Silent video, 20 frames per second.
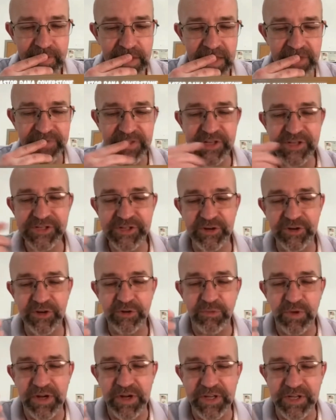He then
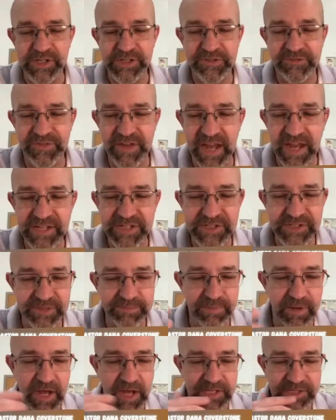started running as fast as he
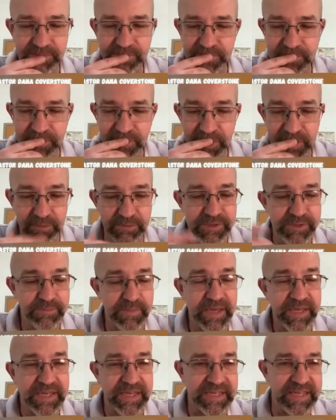possibly could and was
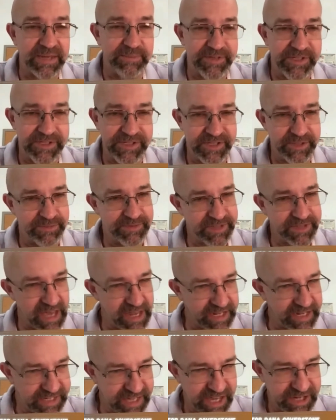making up distance. He was
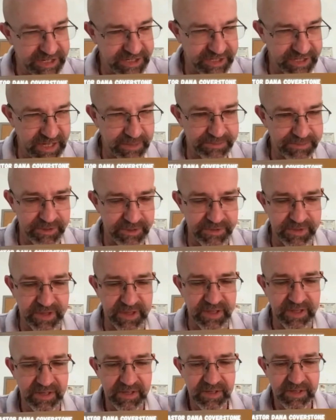kind of catching up to
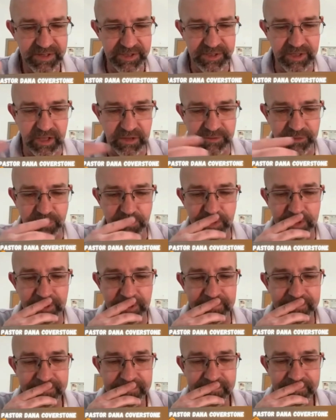the, the colorful
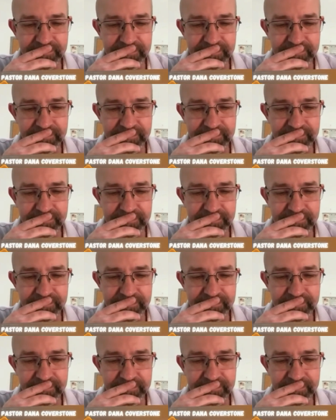runner.